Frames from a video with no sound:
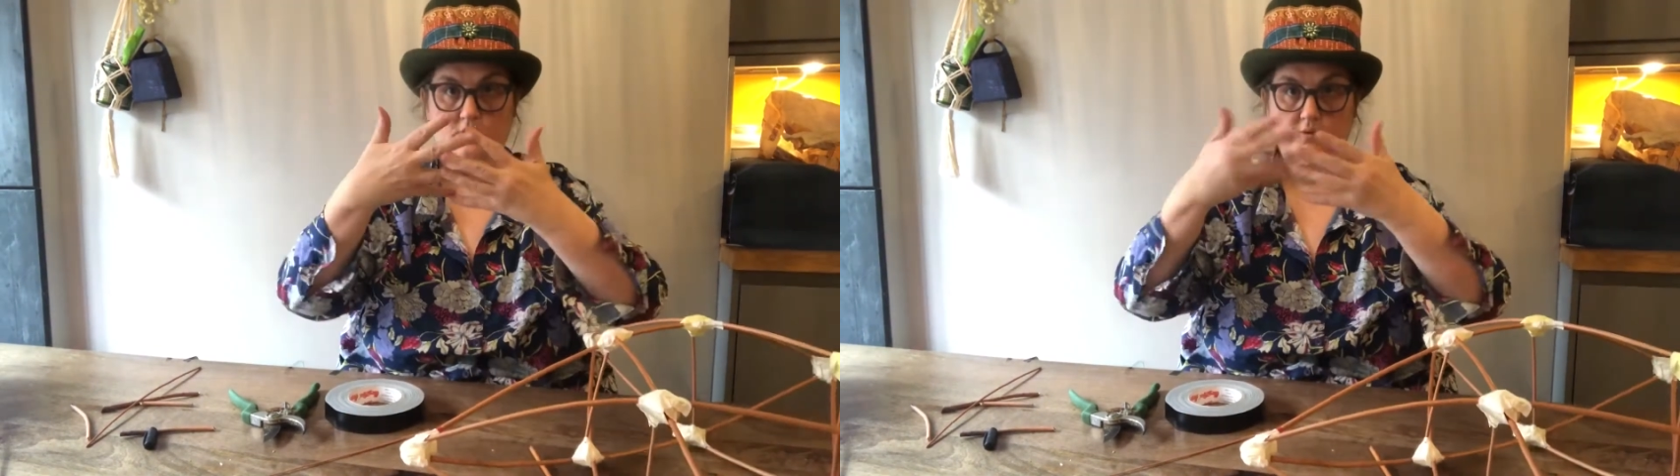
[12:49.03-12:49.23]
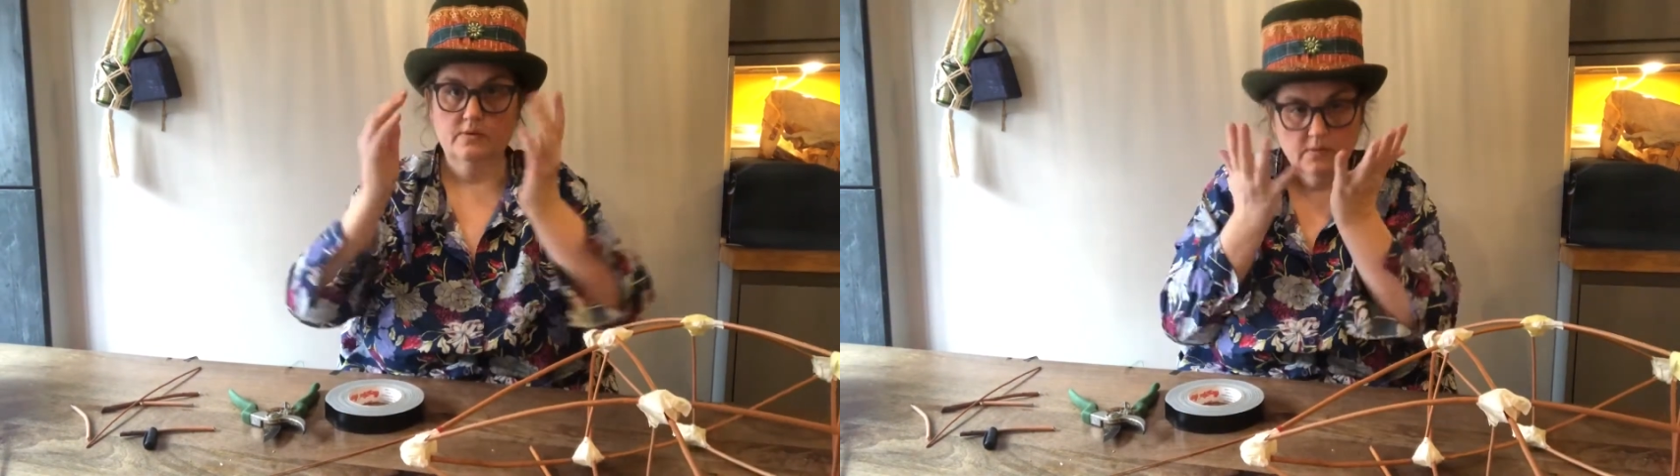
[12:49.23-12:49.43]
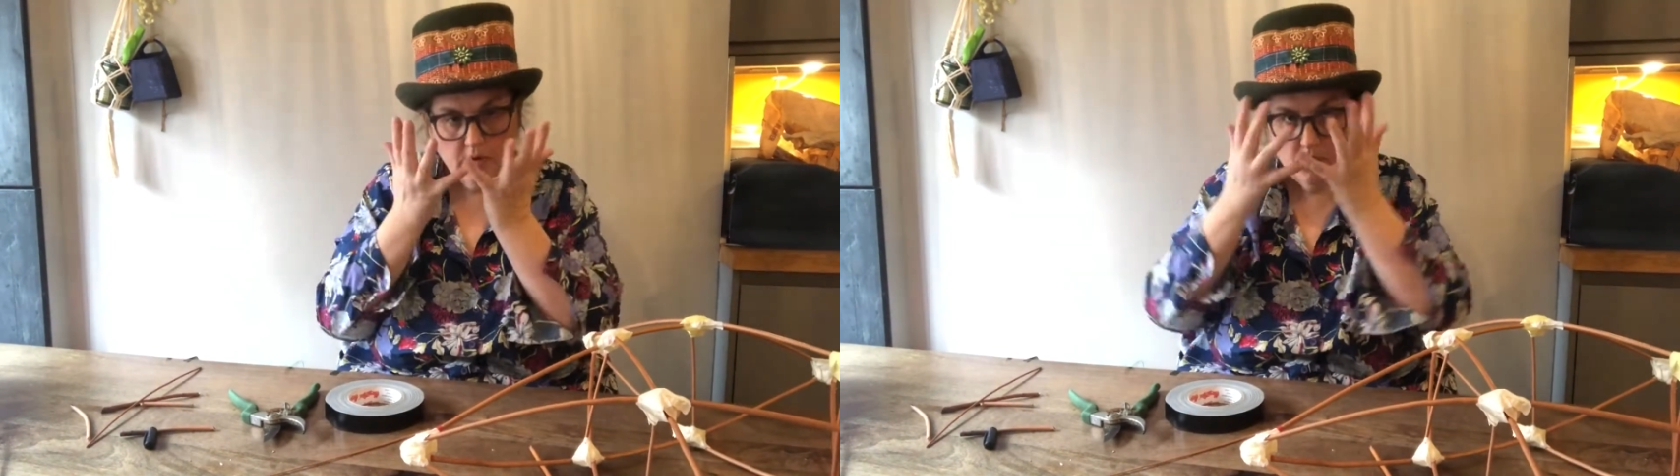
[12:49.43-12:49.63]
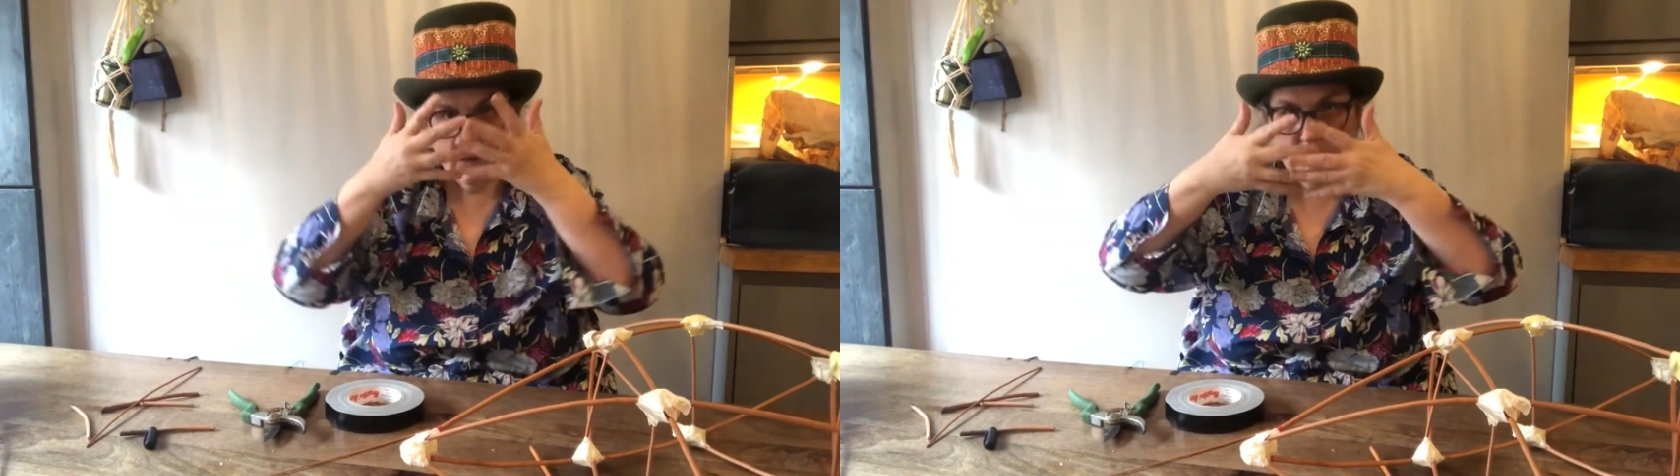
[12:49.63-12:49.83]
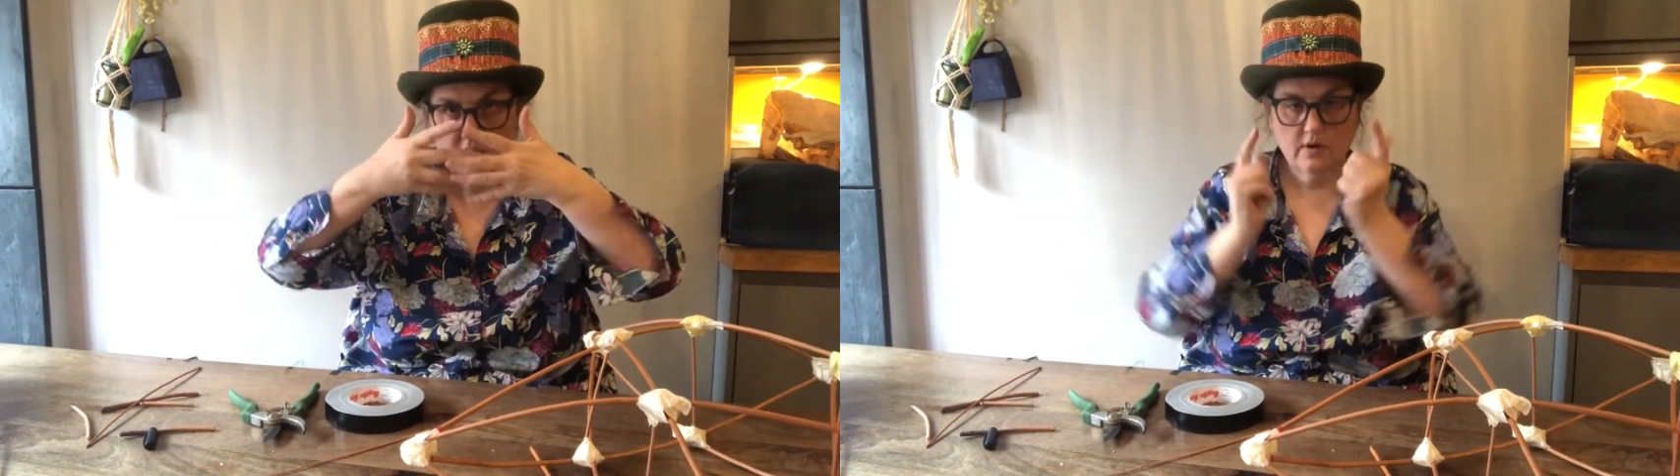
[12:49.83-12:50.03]
And you make
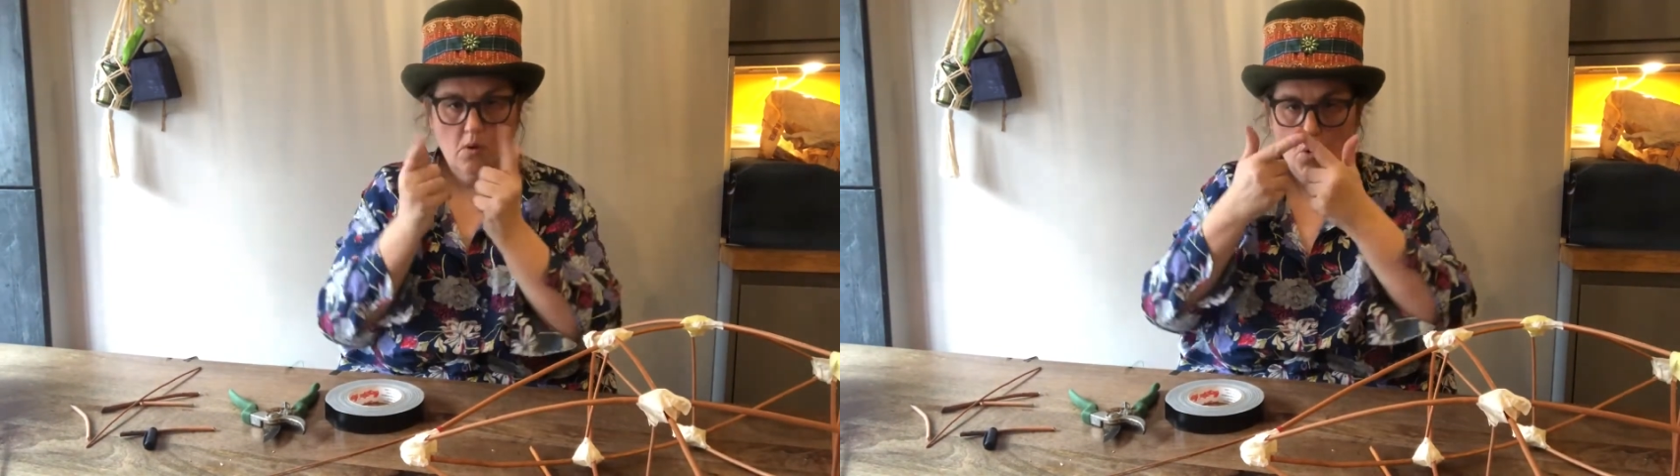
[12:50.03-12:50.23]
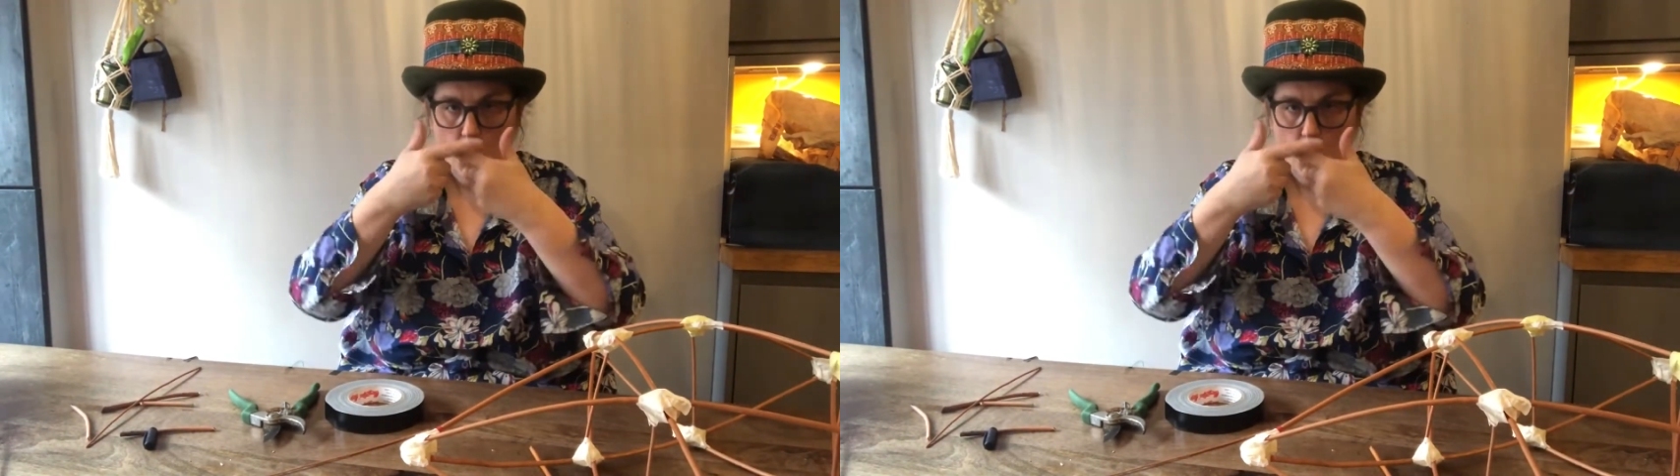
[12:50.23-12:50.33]
one side